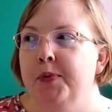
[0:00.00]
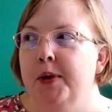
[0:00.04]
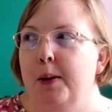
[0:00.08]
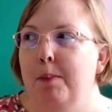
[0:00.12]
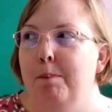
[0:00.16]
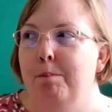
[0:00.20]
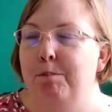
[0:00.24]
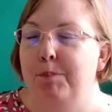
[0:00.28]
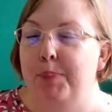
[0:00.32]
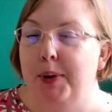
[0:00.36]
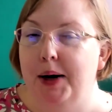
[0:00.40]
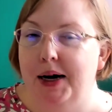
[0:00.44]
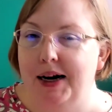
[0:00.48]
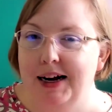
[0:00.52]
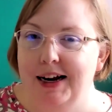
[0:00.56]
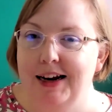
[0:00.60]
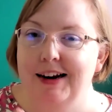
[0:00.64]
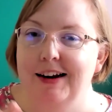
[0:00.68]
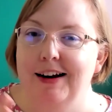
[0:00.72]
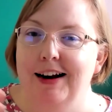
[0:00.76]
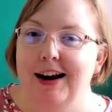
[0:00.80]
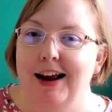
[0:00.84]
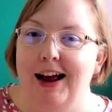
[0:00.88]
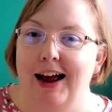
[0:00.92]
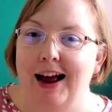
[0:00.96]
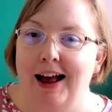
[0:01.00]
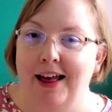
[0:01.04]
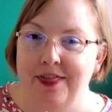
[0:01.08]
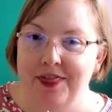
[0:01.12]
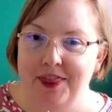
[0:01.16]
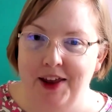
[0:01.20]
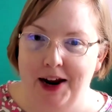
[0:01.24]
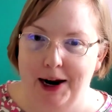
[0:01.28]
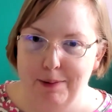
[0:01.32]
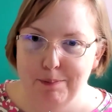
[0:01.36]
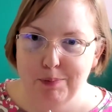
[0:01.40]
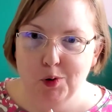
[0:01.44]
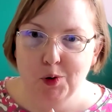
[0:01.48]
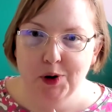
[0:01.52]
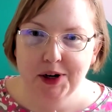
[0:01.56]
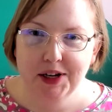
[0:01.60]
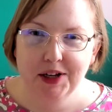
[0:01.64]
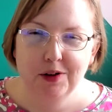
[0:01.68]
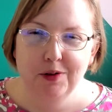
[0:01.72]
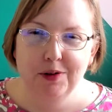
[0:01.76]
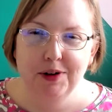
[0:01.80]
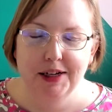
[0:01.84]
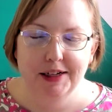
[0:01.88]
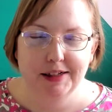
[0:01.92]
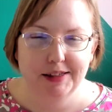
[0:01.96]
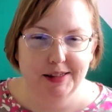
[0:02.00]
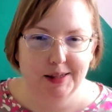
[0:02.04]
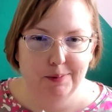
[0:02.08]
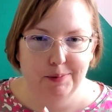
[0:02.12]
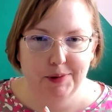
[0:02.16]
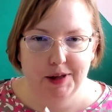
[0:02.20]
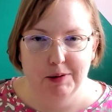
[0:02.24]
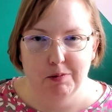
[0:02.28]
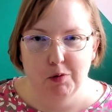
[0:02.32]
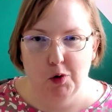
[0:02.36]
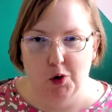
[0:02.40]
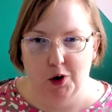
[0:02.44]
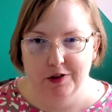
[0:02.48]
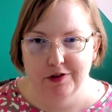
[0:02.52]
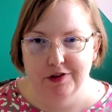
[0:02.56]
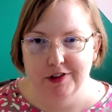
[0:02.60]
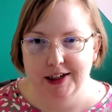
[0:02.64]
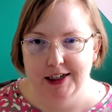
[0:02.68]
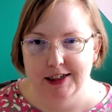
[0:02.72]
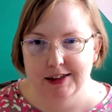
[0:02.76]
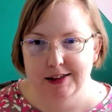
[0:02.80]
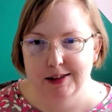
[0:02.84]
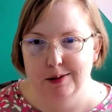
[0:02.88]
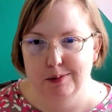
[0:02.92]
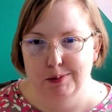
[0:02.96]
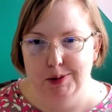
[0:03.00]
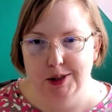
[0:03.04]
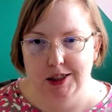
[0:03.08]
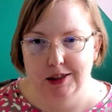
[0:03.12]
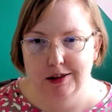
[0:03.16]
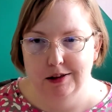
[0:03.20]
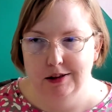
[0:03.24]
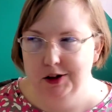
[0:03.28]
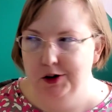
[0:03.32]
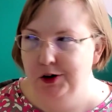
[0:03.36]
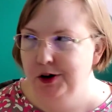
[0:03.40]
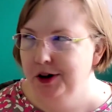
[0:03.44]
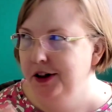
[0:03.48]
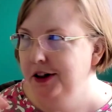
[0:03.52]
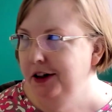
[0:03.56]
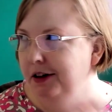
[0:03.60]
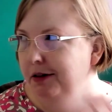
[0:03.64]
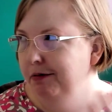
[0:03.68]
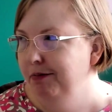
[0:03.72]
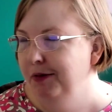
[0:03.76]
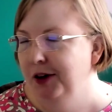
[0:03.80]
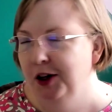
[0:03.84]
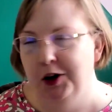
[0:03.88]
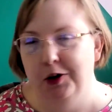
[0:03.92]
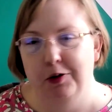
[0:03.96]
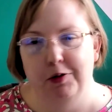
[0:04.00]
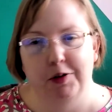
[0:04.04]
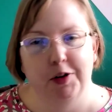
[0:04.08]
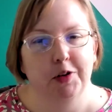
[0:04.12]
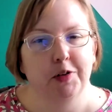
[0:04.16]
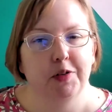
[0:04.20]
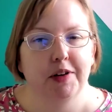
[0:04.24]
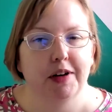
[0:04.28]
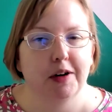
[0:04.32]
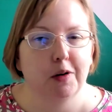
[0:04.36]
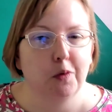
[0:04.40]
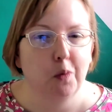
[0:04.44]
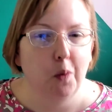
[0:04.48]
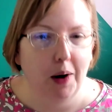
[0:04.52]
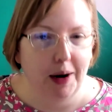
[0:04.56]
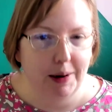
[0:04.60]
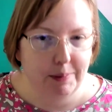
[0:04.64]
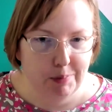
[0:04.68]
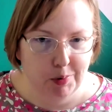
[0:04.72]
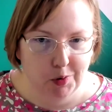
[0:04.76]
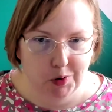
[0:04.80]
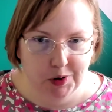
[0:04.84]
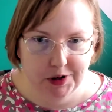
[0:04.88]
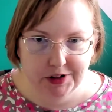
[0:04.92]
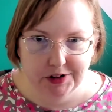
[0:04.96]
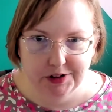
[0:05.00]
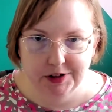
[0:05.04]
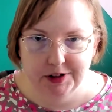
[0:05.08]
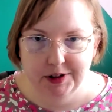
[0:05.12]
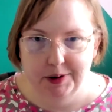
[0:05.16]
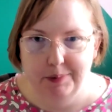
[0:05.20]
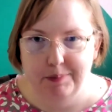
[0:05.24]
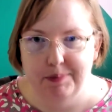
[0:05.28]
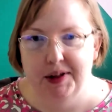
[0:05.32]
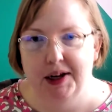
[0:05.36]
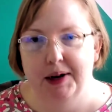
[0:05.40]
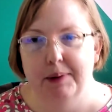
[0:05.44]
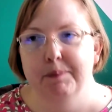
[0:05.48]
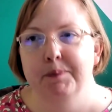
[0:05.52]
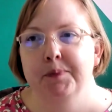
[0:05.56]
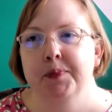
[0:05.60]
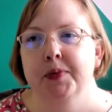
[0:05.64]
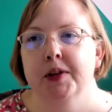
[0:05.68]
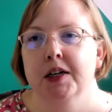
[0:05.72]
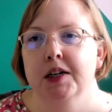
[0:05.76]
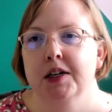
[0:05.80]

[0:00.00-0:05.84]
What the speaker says: but at that point you need something more flexible, or using a whiteboard or something.